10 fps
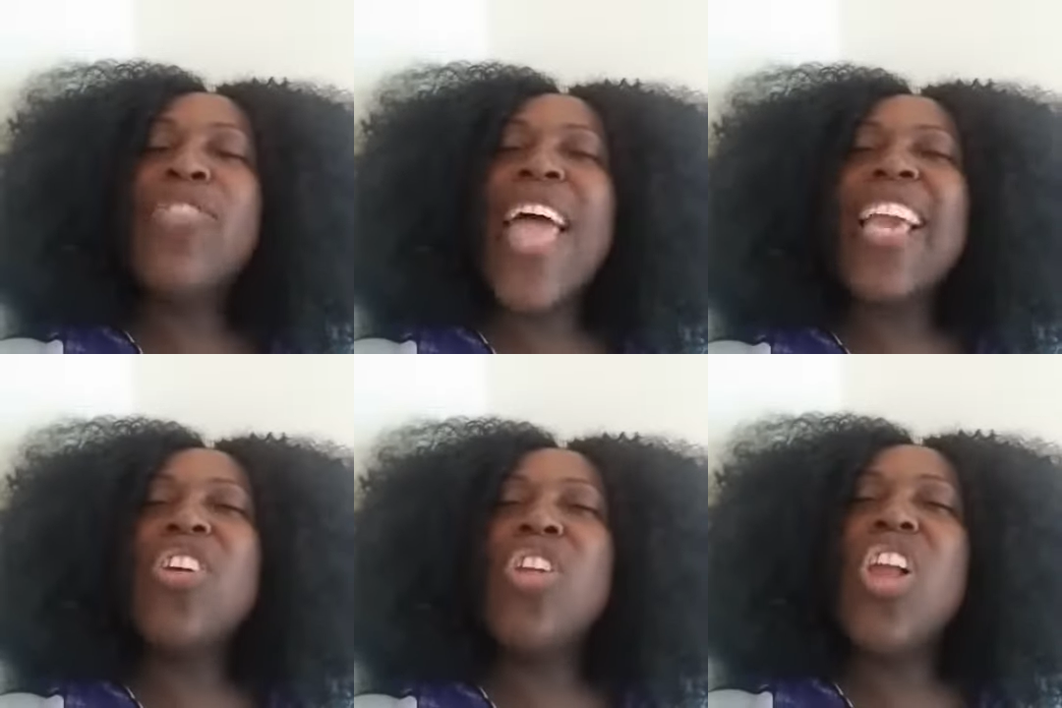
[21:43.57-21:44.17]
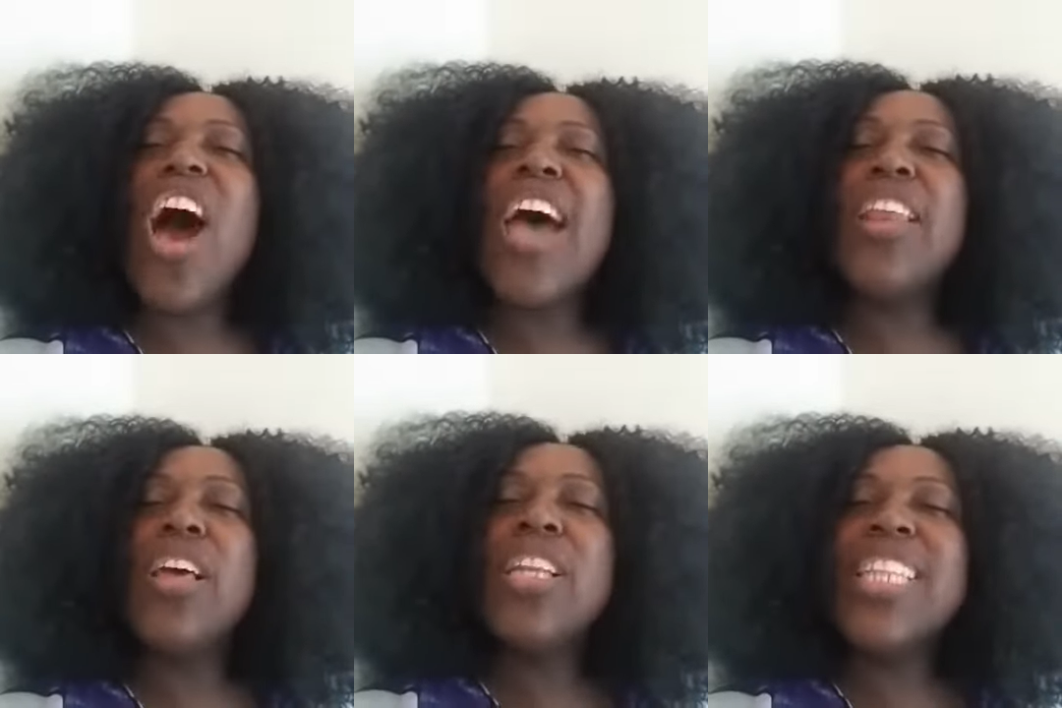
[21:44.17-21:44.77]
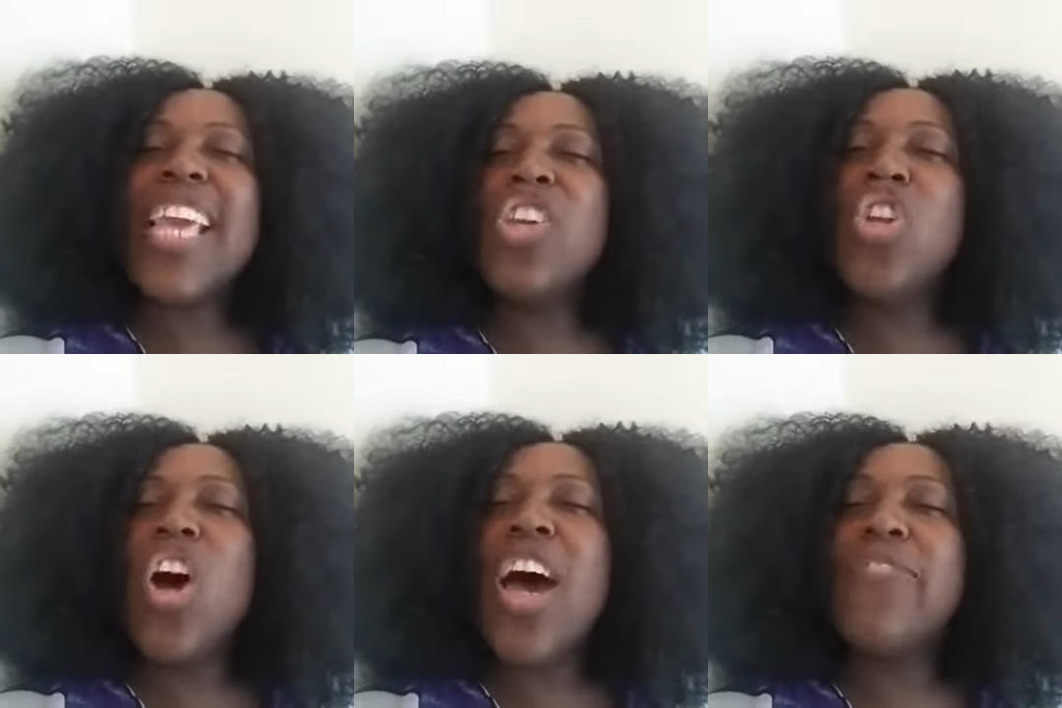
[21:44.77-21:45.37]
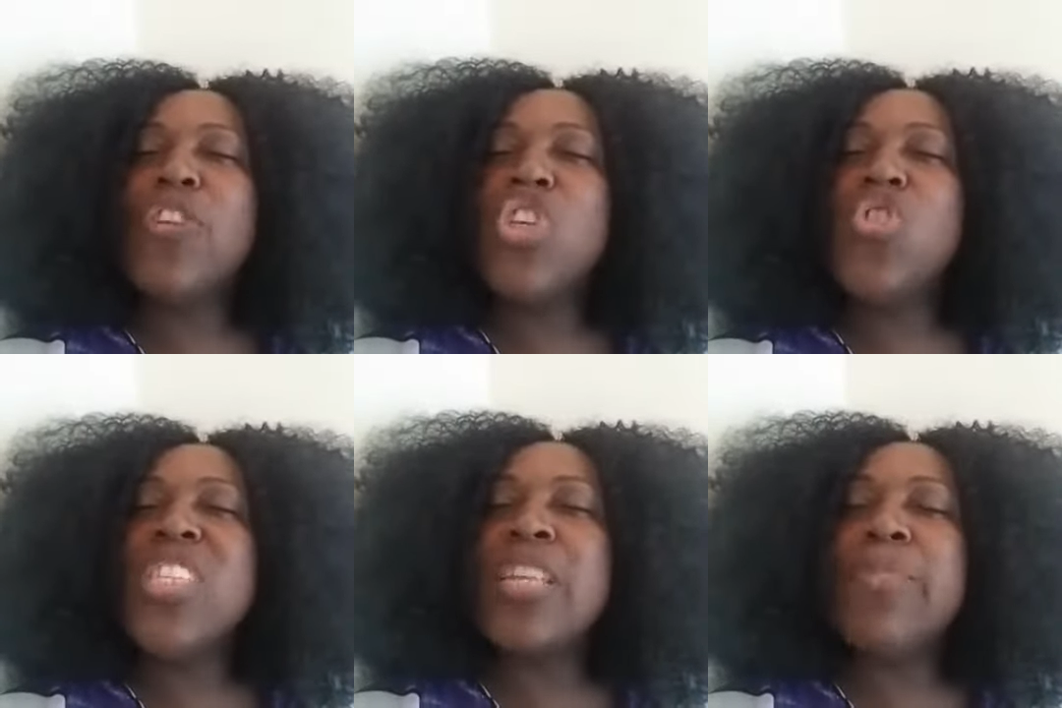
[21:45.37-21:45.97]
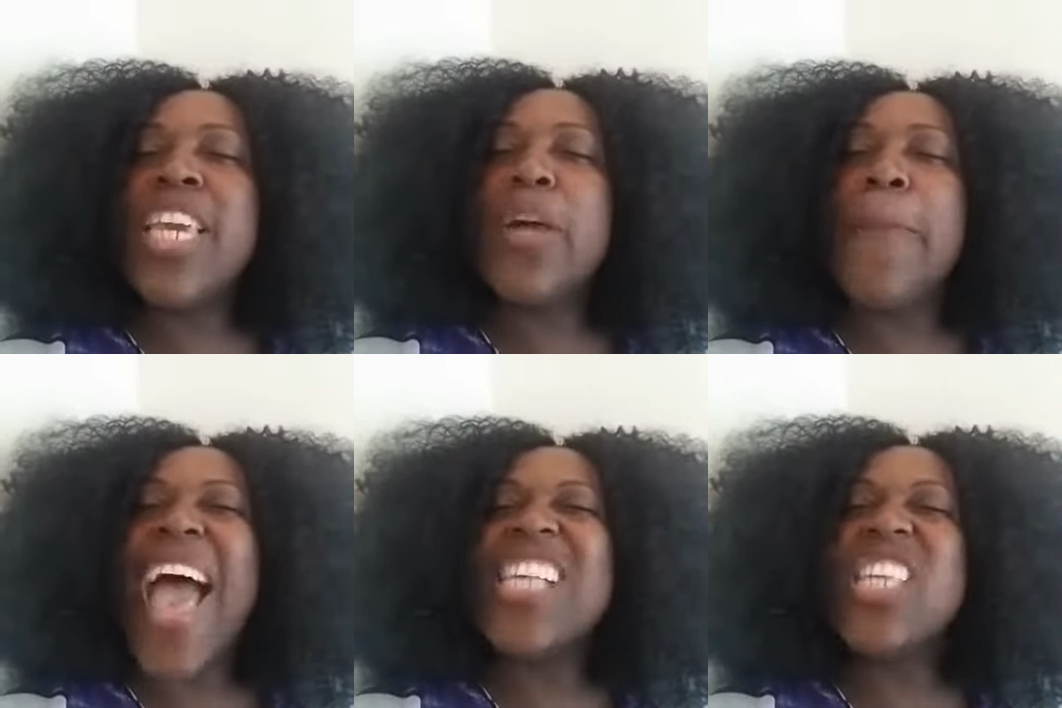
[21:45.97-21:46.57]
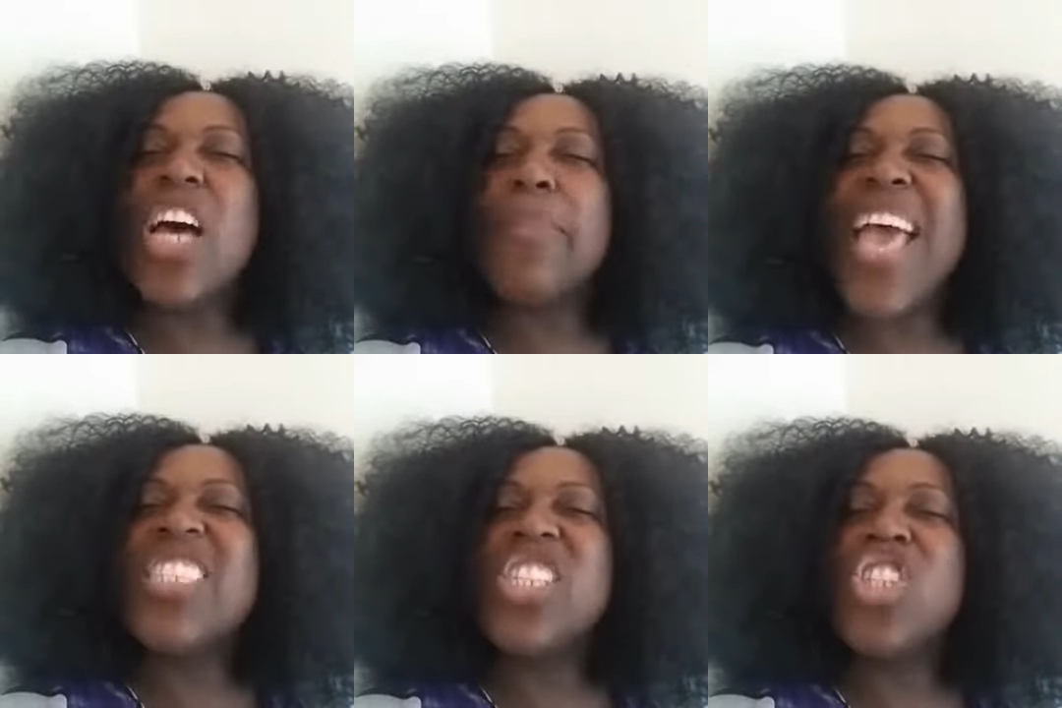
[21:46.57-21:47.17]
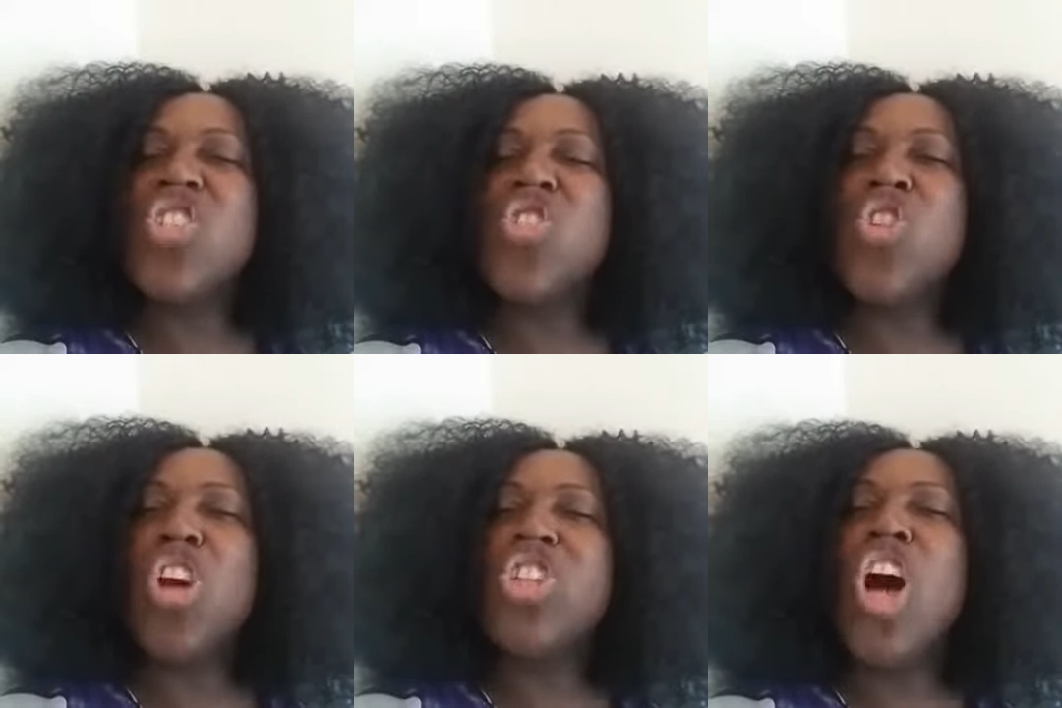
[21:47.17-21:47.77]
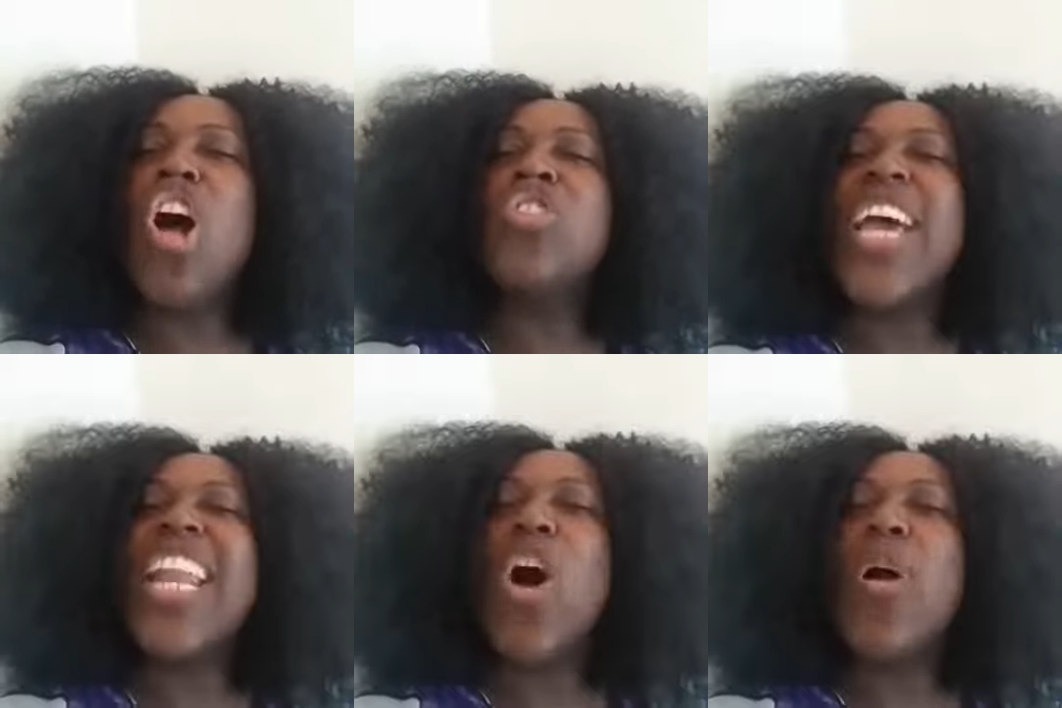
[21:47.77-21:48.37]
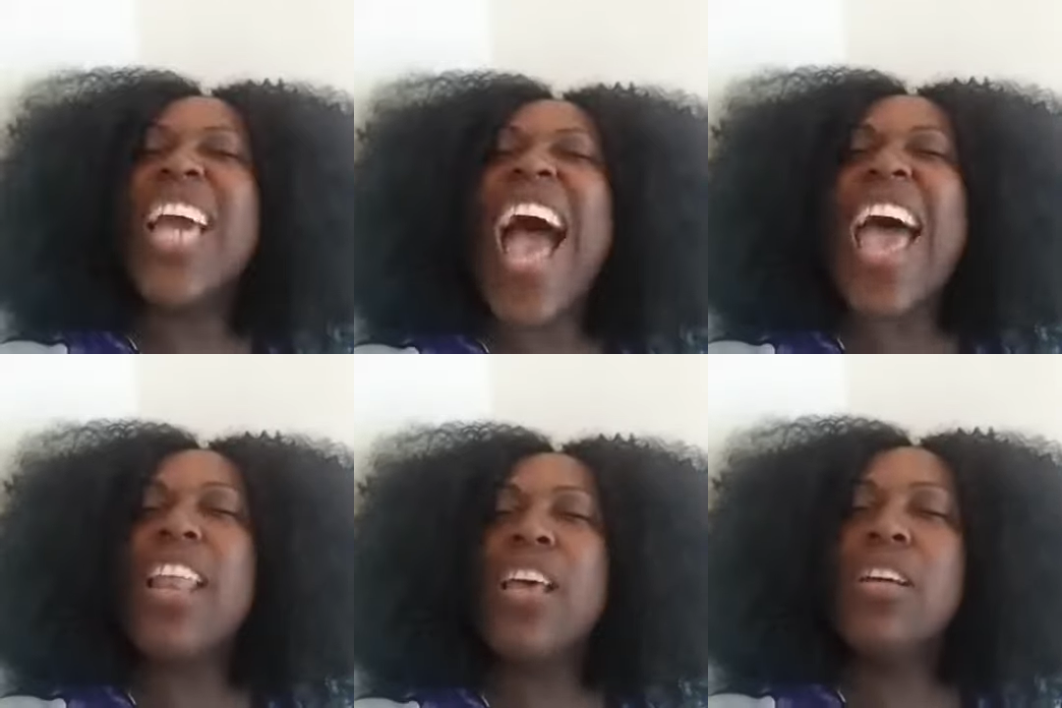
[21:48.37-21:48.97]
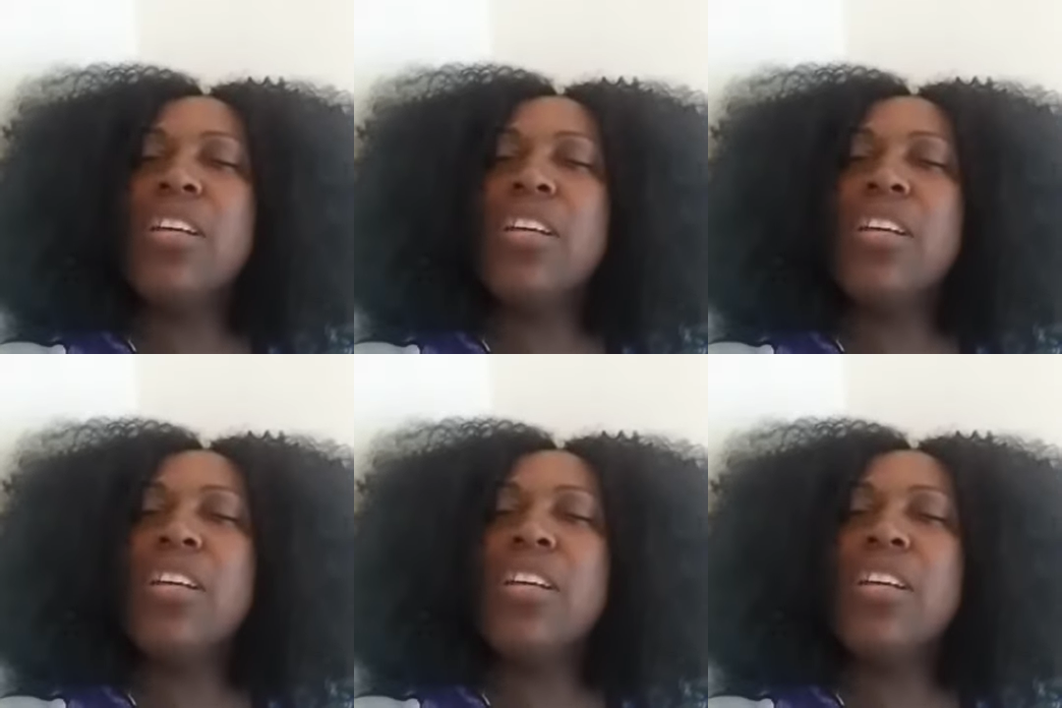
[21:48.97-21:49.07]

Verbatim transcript: Thank you, Lord. Thank you, Lord, for using me to pass on messages to your children, oh God.